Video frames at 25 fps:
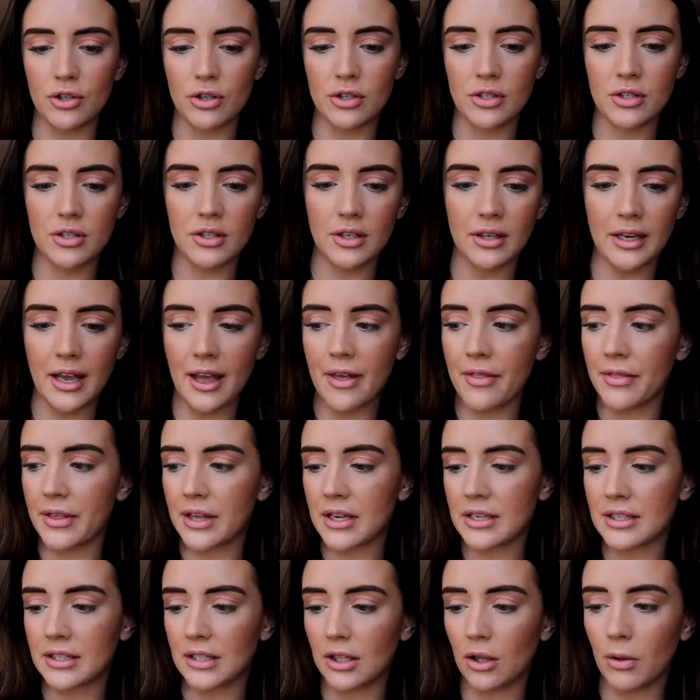just get
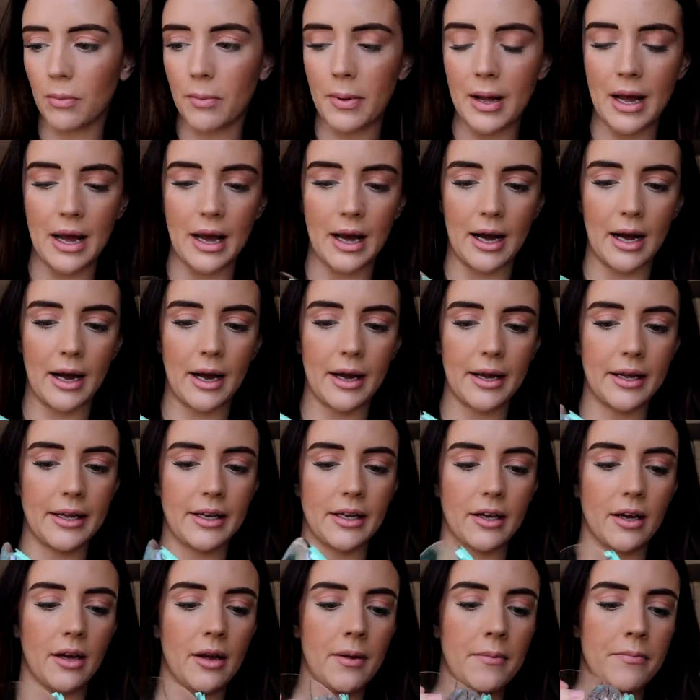this little part
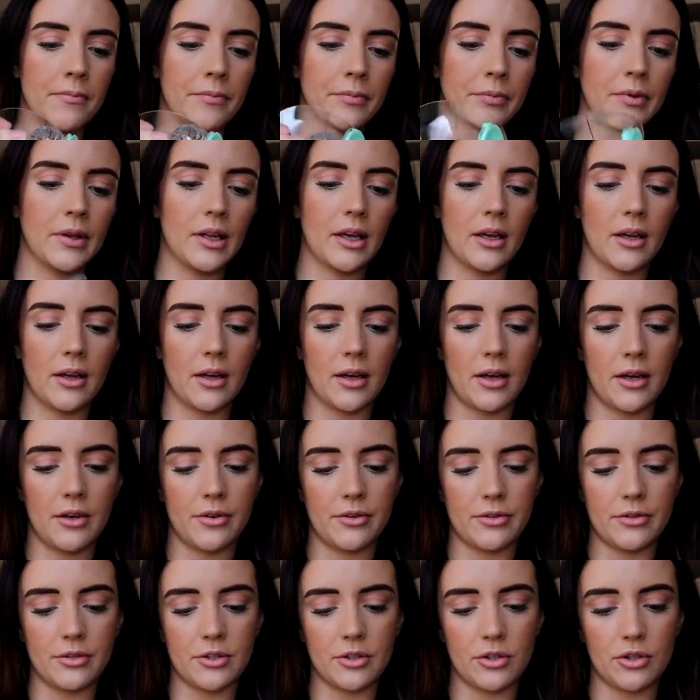here
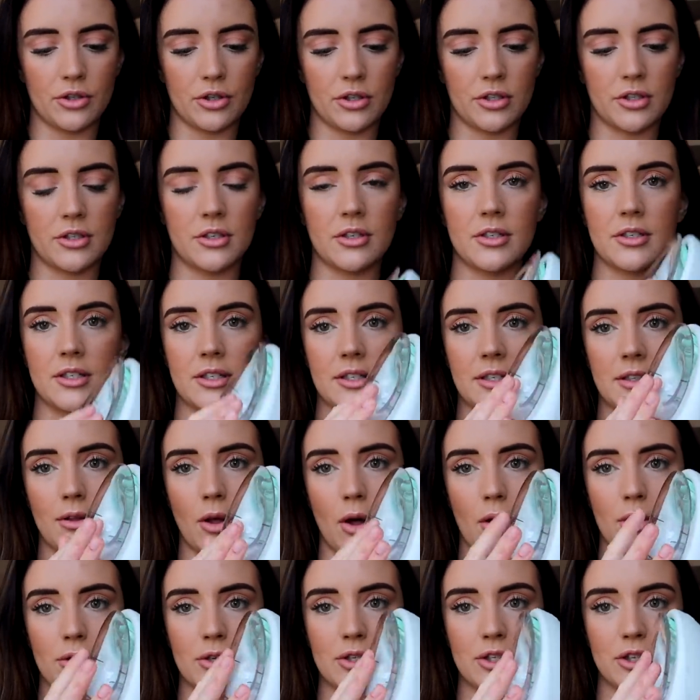and just
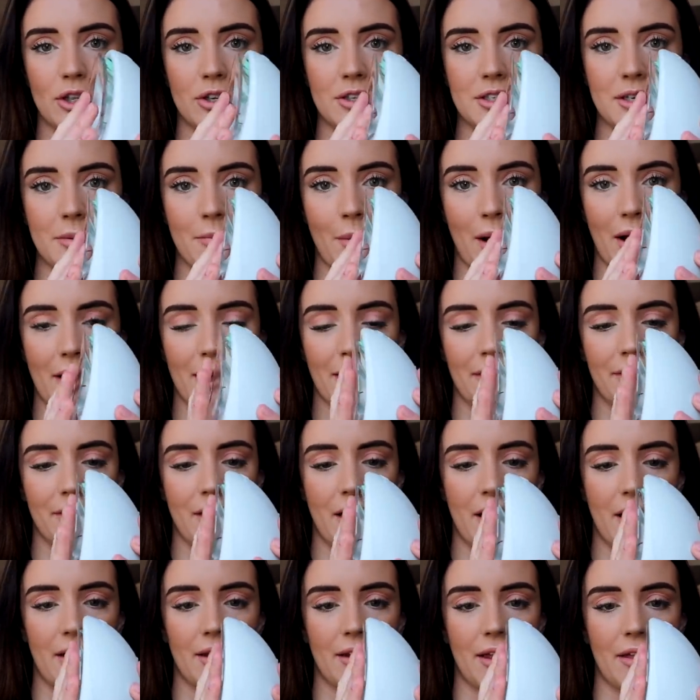slot, slot it back in
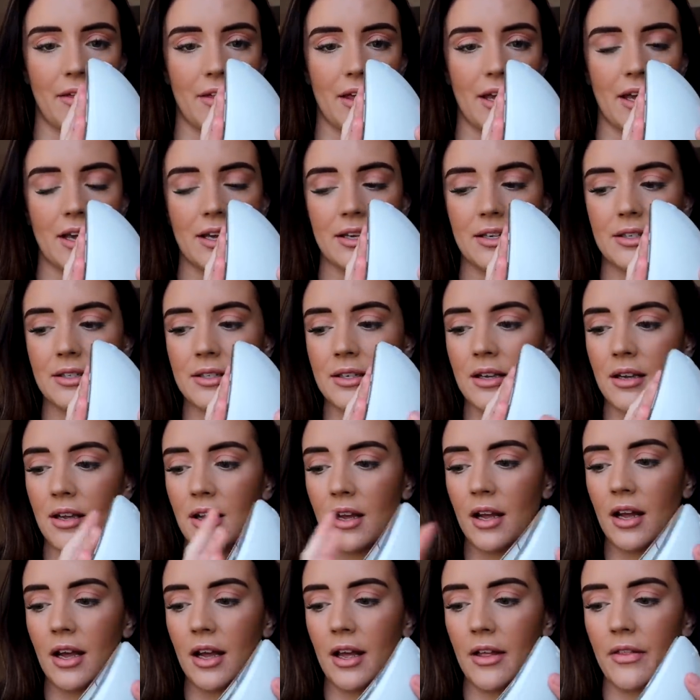there like this,
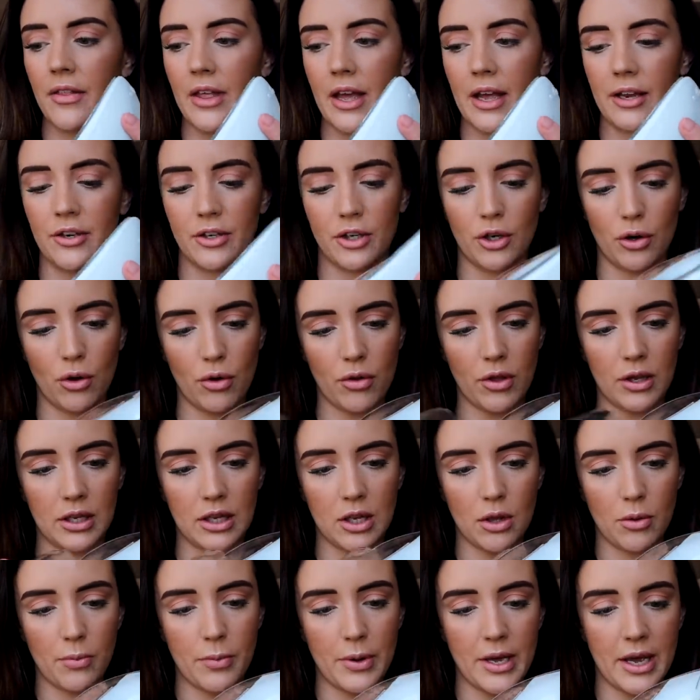and then your other
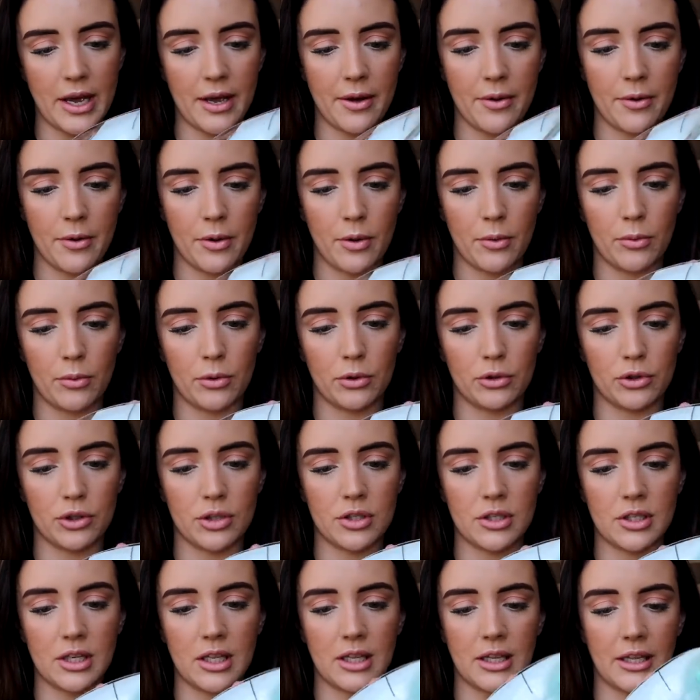little bit will
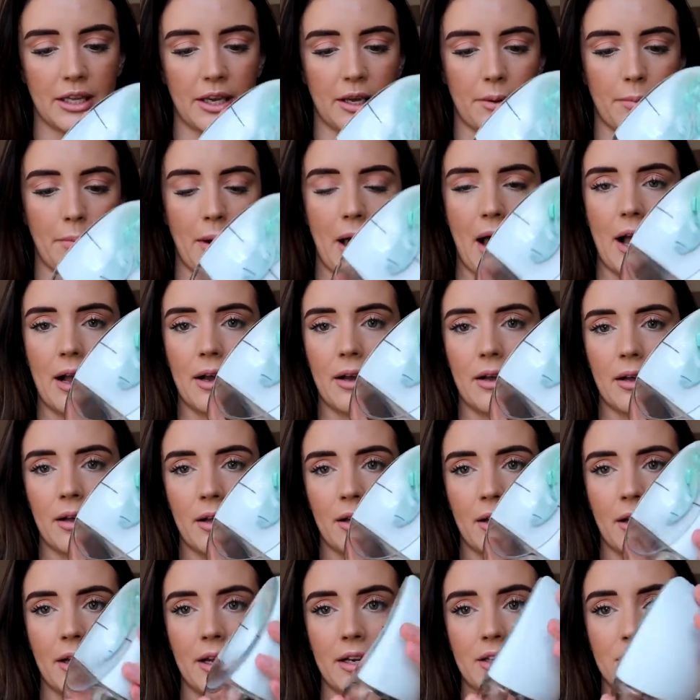just click back
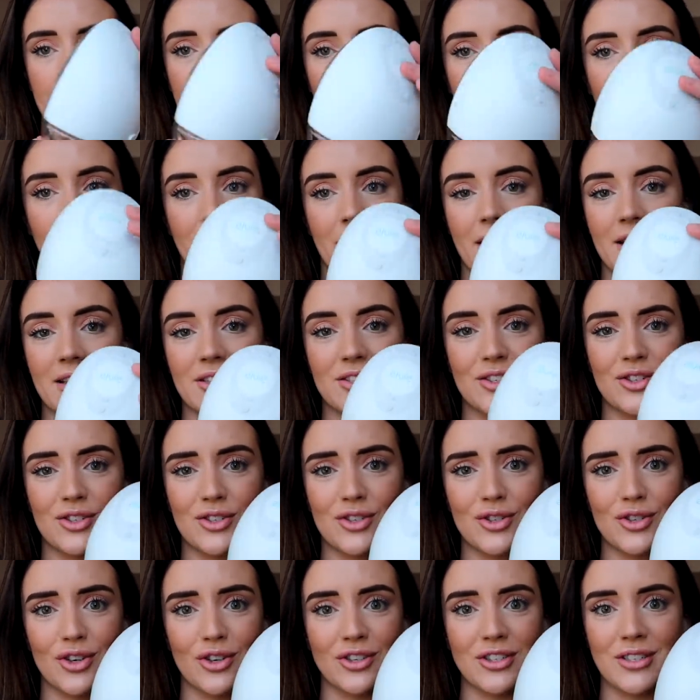into place.
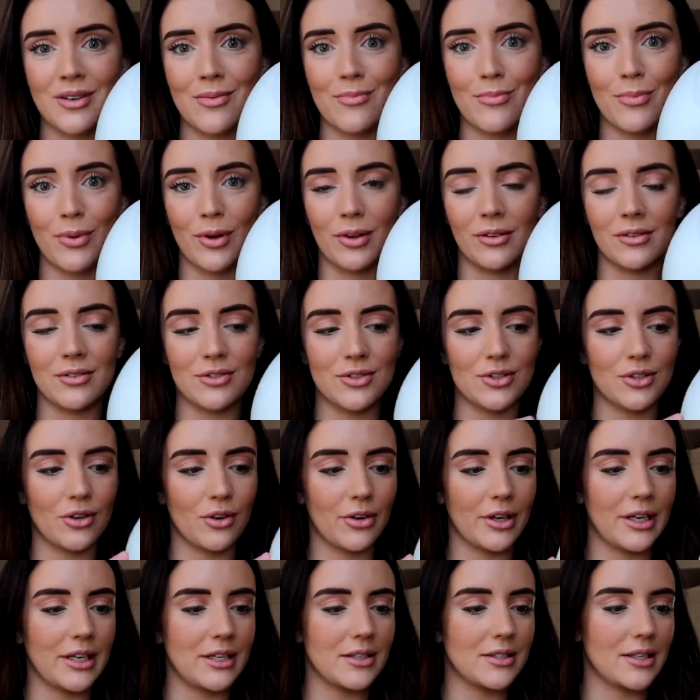So simple and
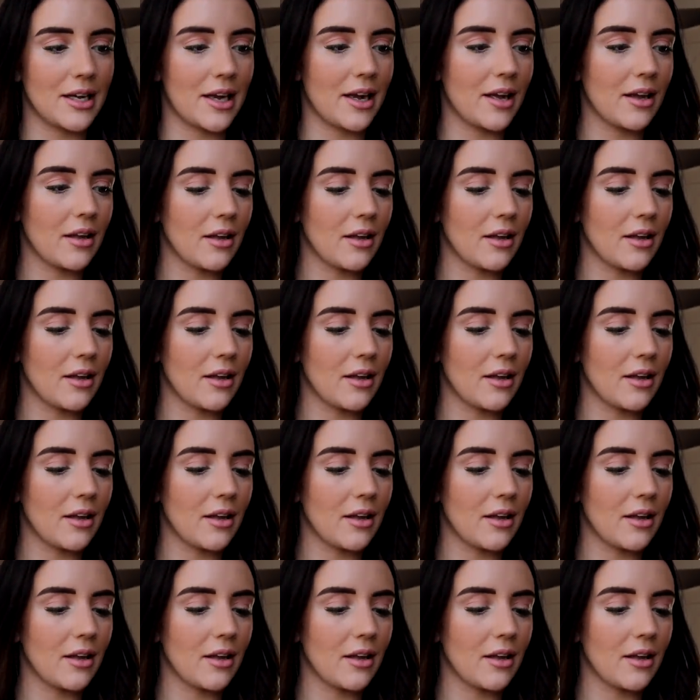so easy.